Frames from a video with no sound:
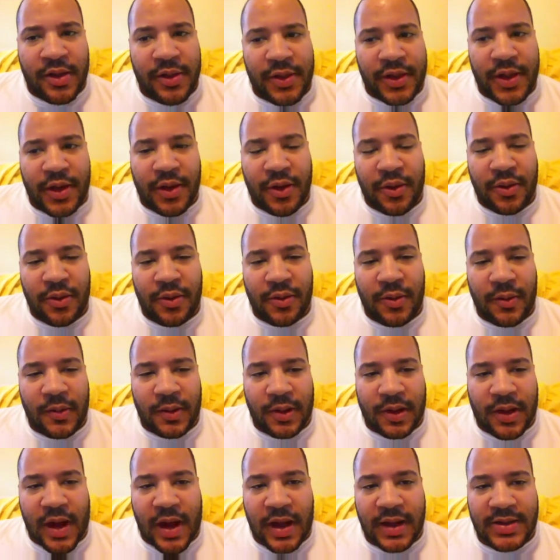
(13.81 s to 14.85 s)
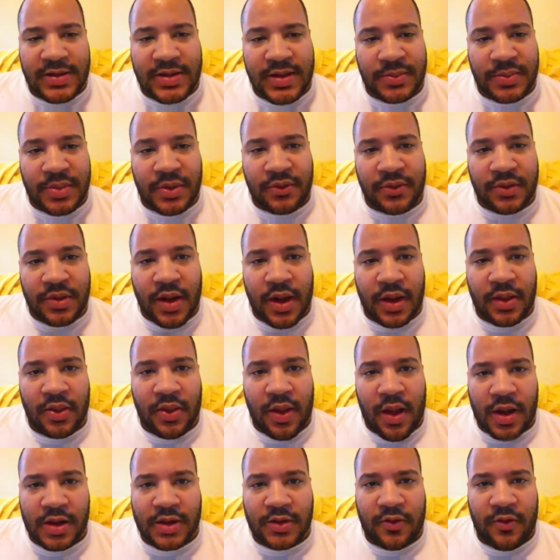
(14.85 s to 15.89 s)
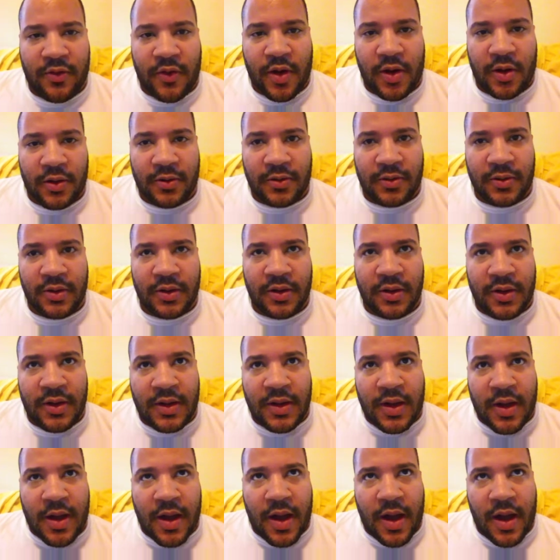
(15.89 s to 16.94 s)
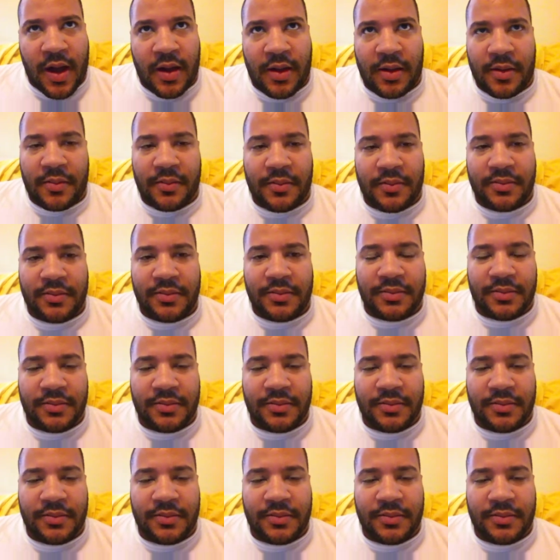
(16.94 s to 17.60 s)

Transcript: the whole concept of an unlocked phone um,